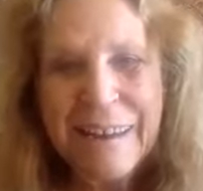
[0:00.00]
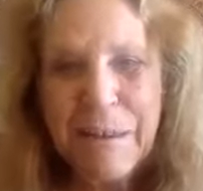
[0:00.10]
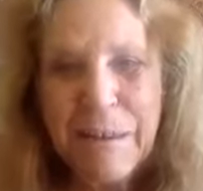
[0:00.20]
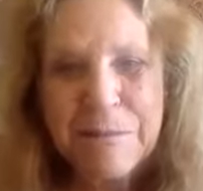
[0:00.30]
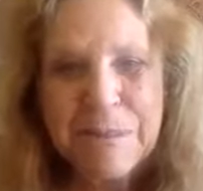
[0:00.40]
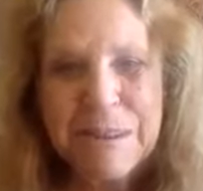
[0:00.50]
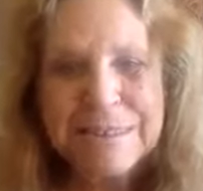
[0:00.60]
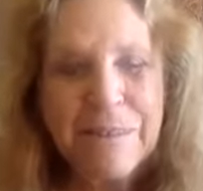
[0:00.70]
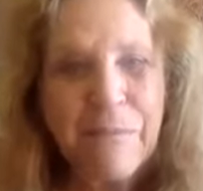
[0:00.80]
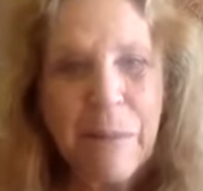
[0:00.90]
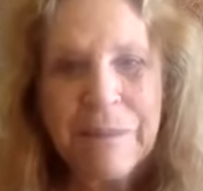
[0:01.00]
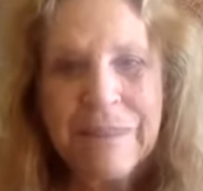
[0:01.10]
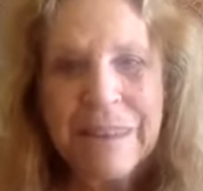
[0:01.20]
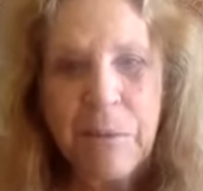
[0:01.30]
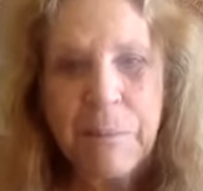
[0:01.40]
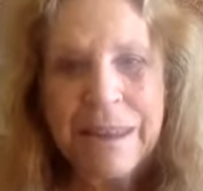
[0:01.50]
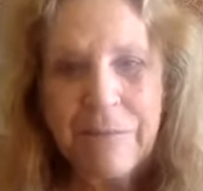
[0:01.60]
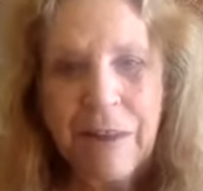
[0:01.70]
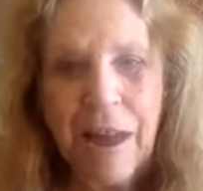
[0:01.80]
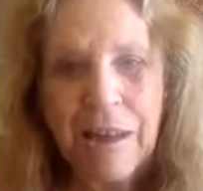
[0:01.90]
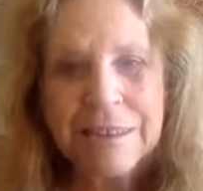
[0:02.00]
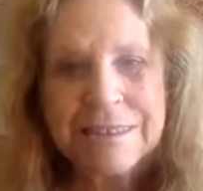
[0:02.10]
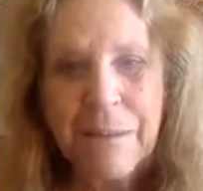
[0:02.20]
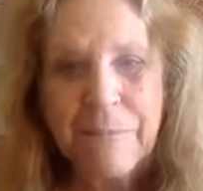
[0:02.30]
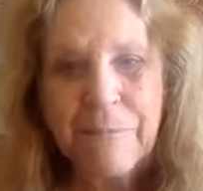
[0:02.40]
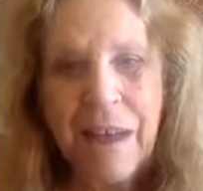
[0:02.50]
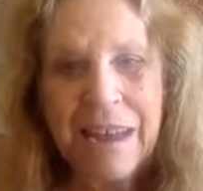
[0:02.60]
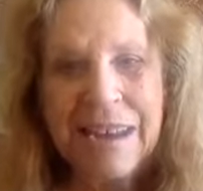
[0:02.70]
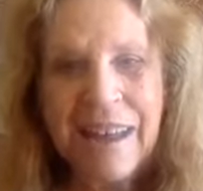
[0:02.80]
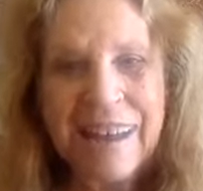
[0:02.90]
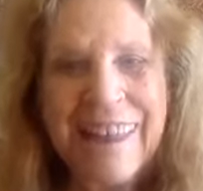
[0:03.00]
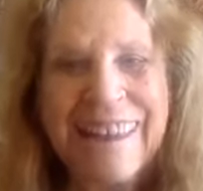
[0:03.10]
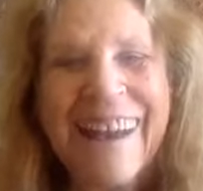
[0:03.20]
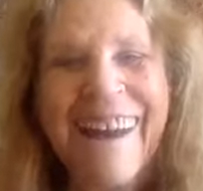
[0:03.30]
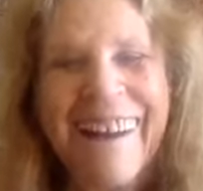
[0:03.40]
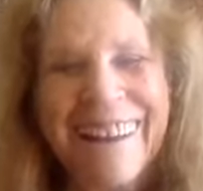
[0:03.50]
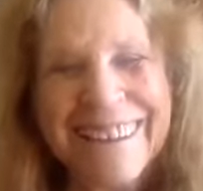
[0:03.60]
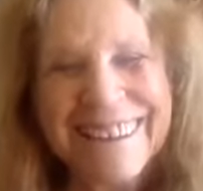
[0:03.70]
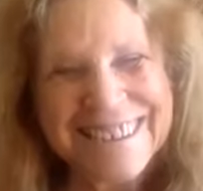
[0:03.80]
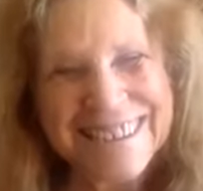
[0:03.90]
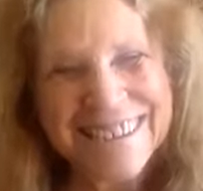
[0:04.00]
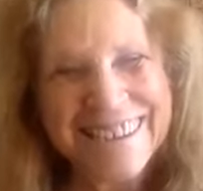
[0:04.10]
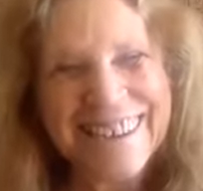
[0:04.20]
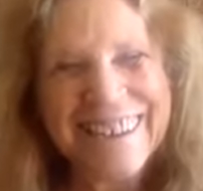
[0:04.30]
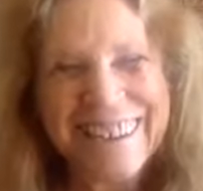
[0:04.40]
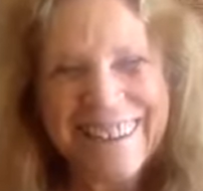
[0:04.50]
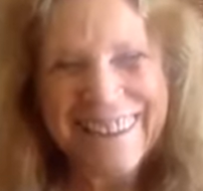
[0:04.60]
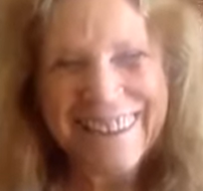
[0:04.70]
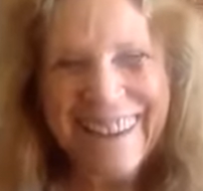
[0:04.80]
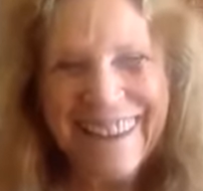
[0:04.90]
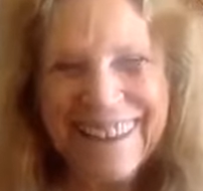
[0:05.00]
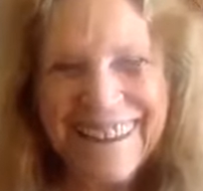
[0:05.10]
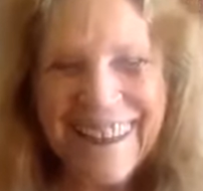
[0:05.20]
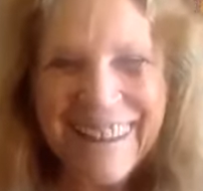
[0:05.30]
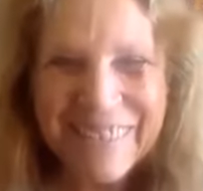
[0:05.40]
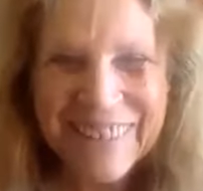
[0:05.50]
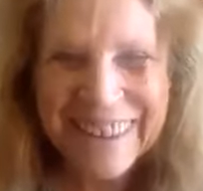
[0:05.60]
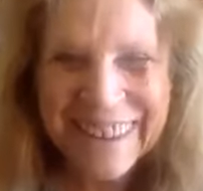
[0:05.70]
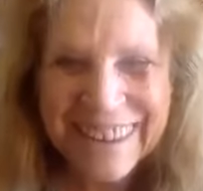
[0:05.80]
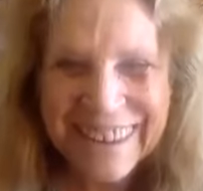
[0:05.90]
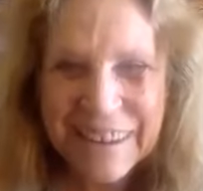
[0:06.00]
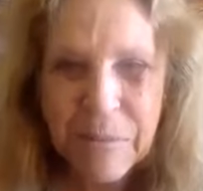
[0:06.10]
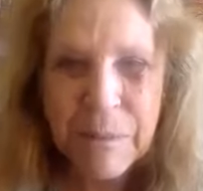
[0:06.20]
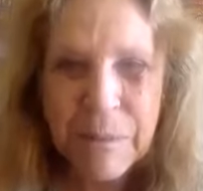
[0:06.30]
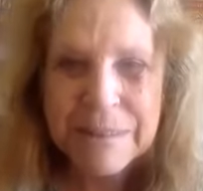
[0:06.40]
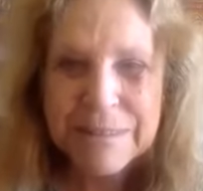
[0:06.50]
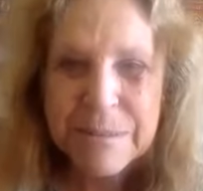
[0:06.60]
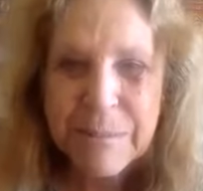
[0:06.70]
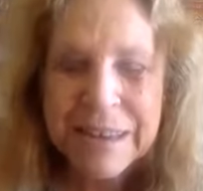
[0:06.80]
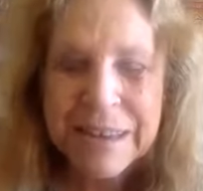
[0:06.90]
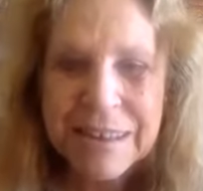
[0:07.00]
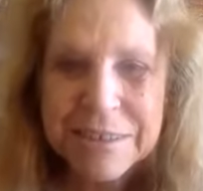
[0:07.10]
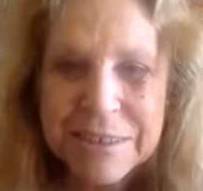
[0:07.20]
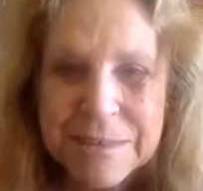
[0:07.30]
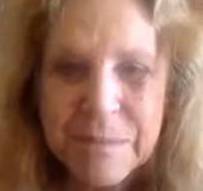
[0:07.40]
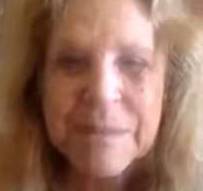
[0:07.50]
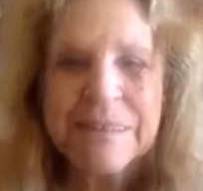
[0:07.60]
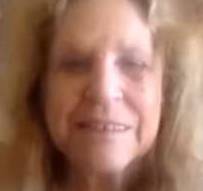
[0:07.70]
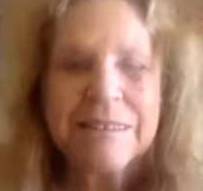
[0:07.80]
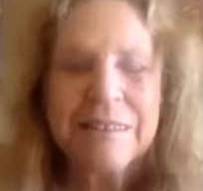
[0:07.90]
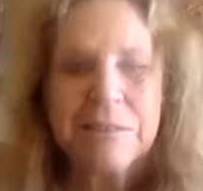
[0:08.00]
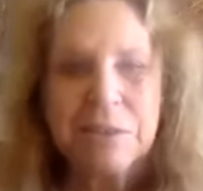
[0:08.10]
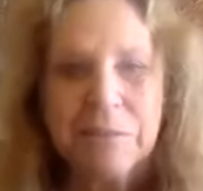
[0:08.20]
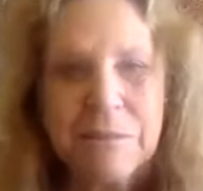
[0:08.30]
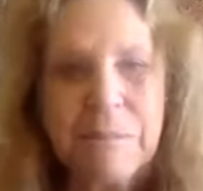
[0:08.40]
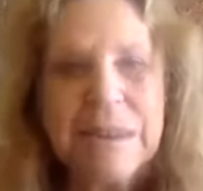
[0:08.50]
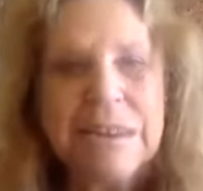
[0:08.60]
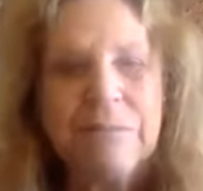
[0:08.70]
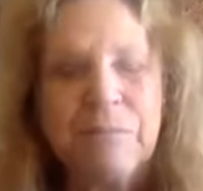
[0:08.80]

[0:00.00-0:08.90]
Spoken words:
was raised in a family that nobody ever hugs, and I'm fine not getting hugs. but there's so many cultures where the, you know, children meet,